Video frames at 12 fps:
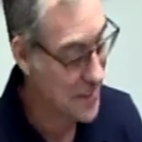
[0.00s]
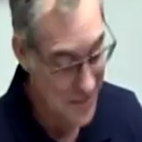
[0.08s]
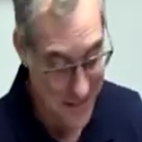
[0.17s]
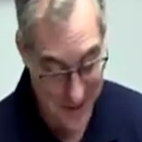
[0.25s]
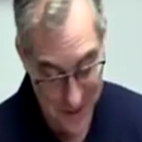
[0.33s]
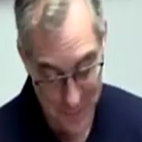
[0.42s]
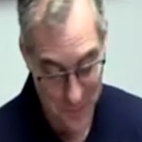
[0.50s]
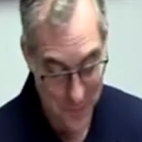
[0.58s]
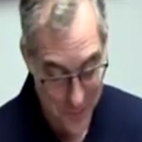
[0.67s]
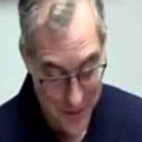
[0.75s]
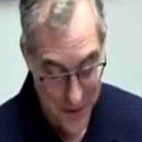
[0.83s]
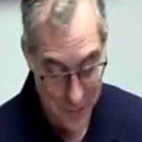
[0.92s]
So, well,
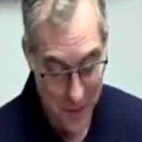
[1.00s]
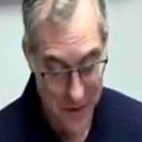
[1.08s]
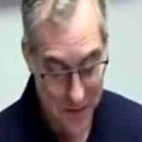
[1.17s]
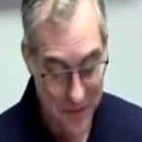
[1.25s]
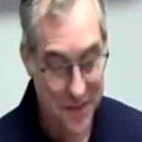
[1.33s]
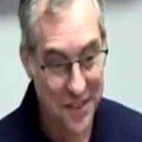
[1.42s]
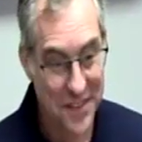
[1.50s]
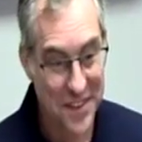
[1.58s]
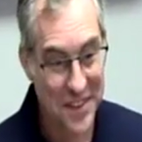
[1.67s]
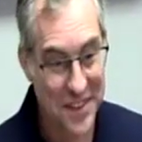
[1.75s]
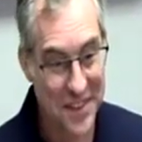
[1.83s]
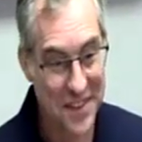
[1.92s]
it's but, another
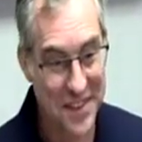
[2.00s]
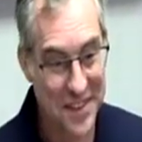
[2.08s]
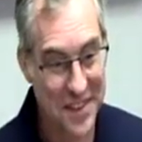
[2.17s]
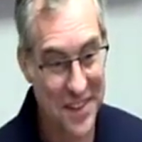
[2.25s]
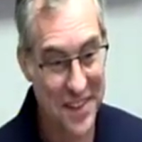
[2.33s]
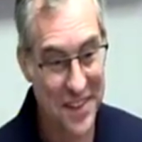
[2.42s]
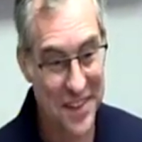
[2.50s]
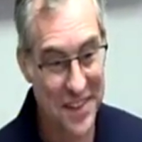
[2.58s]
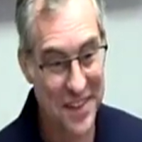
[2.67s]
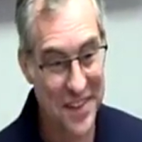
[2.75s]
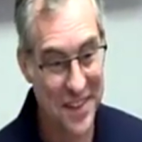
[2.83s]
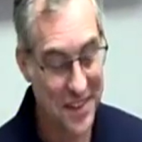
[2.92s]
job. It's 24
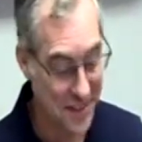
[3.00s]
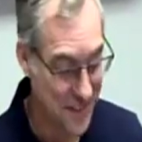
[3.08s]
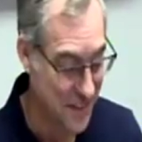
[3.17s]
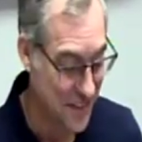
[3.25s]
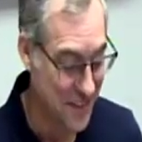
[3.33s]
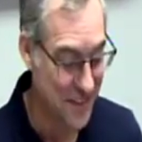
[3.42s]
hours a day.